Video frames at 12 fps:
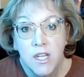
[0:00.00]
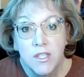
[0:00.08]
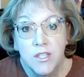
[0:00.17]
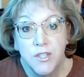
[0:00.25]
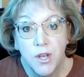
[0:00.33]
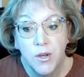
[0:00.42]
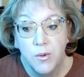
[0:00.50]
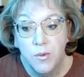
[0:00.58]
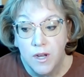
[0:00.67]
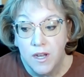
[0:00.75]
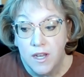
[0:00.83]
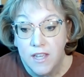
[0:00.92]
So
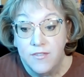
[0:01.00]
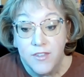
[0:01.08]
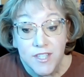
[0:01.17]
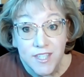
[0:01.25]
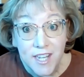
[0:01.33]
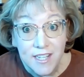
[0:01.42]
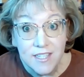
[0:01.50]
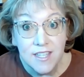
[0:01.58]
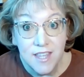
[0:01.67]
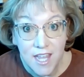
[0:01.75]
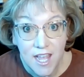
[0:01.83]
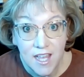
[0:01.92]
if you stay to
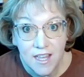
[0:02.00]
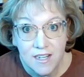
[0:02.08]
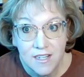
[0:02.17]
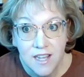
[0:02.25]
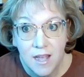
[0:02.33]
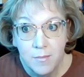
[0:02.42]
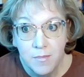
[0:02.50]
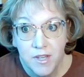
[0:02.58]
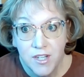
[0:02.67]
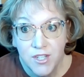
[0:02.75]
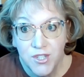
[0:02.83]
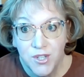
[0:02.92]
the end, I'm going
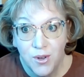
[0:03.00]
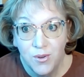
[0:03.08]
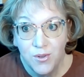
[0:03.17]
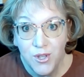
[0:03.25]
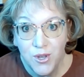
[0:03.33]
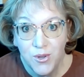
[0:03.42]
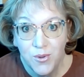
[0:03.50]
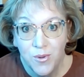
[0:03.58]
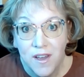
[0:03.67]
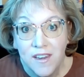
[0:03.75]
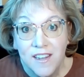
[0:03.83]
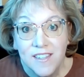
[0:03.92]
to show you
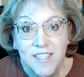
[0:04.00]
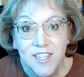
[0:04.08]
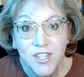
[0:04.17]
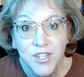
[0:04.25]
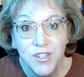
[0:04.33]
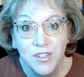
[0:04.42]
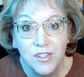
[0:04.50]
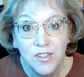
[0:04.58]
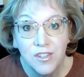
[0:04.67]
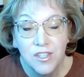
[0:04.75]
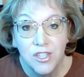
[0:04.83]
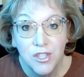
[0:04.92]
an
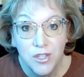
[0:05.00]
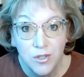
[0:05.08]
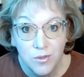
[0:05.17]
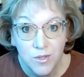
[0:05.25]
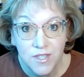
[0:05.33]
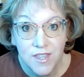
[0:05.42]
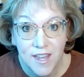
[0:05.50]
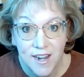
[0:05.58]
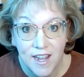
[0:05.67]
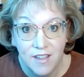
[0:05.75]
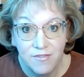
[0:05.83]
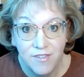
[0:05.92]
additional use that
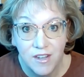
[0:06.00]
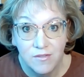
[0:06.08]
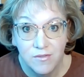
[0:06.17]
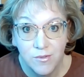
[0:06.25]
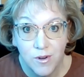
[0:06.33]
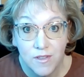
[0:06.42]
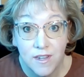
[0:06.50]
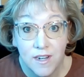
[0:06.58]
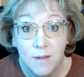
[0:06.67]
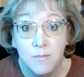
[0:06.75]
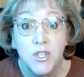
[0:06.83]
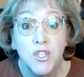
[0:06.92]
I found for it that
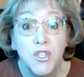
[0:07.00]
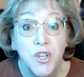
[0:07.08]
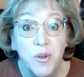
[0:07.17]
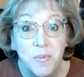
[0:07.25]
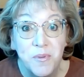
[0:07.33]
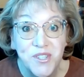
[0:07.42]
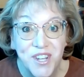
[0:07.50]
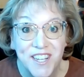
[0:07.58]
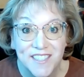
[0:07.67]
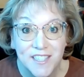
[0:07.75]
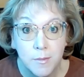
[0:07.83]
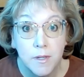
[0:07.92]
I'm super
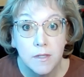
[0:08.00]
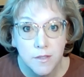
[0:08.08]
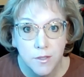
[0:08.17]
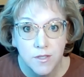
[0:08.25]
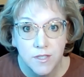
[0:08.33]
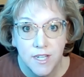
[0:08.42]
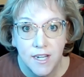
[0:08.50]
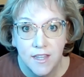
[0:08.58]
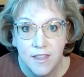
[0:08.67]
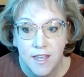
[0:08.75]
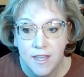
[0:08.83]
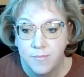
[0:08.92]
jazzed about. So stay to
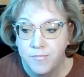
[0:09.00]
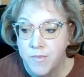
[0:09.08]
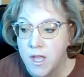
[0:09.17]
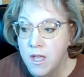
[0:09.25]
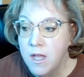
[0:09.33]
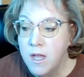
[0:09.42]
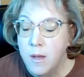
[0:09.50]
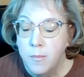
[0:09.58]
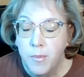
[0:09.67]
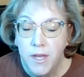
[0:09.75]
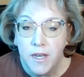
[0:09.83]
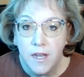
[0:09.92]
the end.
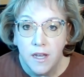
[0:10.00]
But